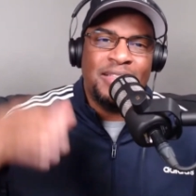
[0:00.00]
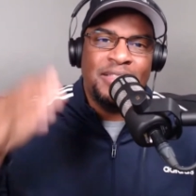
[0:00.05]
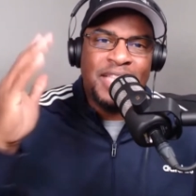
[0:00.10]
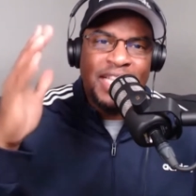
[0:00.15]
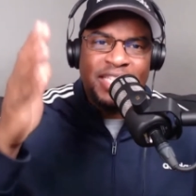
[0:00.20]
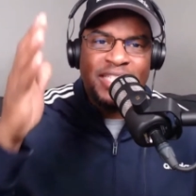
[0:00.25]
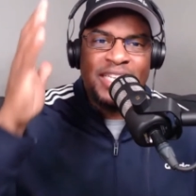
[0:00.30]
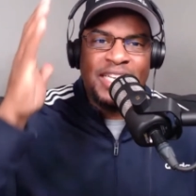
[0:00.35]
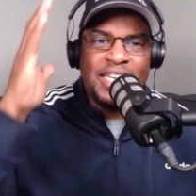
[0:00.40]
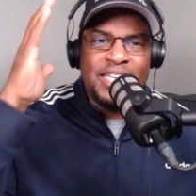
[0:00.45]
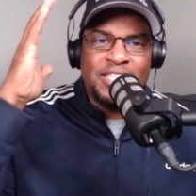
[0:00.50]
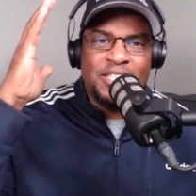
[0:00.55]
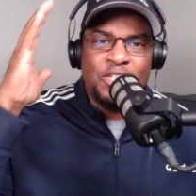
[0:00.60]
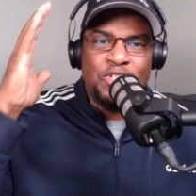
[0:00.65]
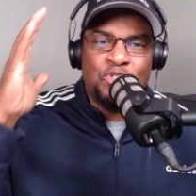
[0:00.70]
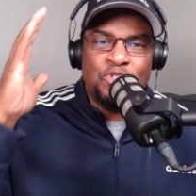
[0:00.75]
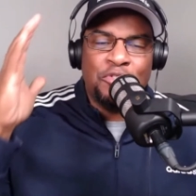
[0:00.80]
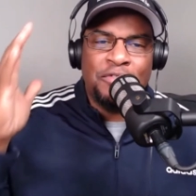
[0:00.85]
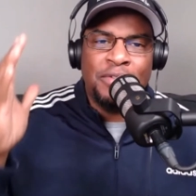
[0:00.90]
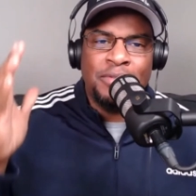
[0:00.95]
this is the
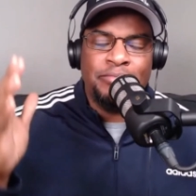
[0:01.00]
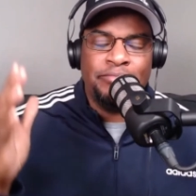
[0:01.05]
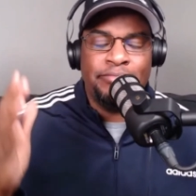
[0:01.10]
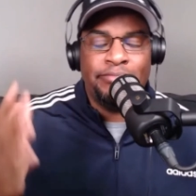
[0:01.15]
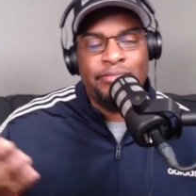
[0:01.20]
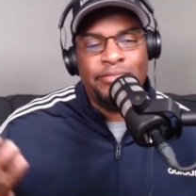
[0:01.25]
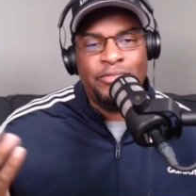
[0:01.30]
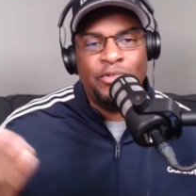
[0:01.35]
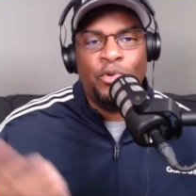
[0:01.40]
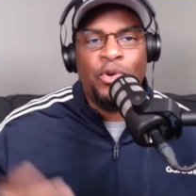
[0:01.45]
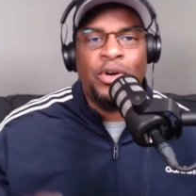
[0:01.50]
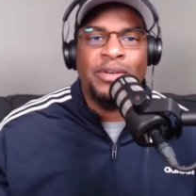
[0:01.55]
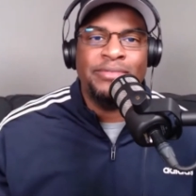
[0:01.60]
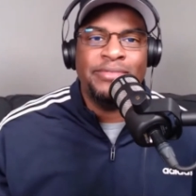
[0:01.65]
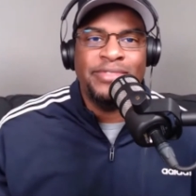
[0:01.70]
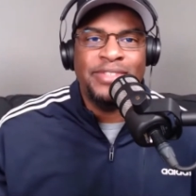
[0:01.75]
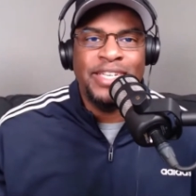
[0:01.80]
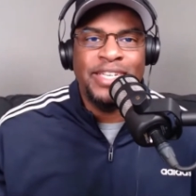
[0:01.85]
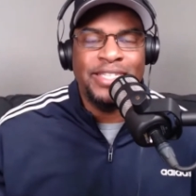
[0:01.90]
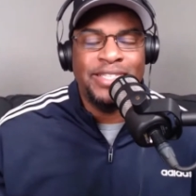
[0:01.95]
truth well
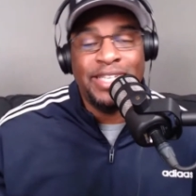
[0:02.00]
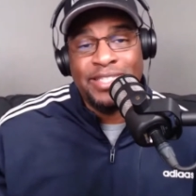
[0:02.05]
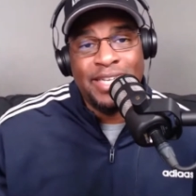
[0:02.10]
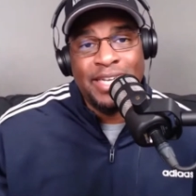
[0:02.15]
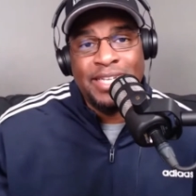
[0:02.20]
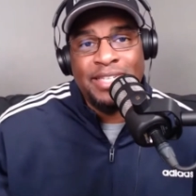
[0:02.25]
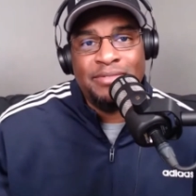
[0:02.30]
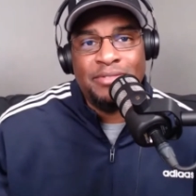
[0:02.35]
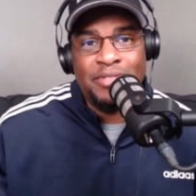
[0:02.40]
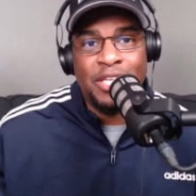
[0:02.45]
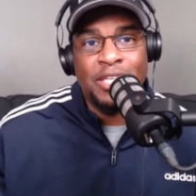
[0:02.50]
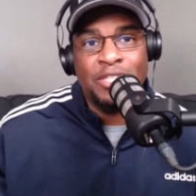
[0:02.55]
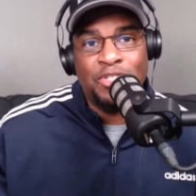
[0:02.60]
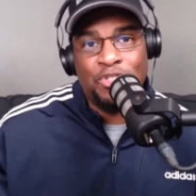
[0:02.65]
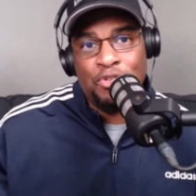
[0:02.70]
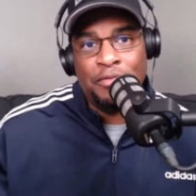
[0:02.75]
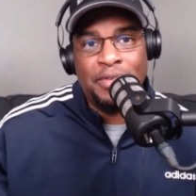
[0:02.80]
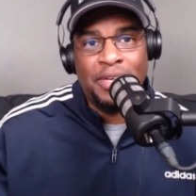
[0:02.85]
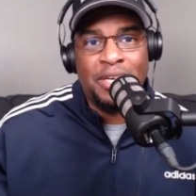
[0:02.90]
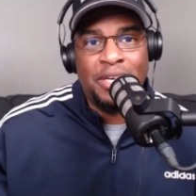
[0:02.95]
this ain't the
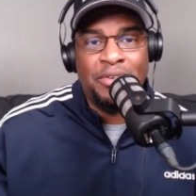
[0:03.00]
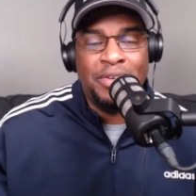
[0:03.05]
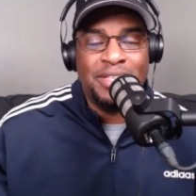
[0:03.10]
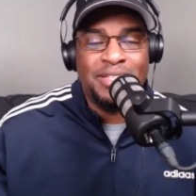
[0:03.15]
travail.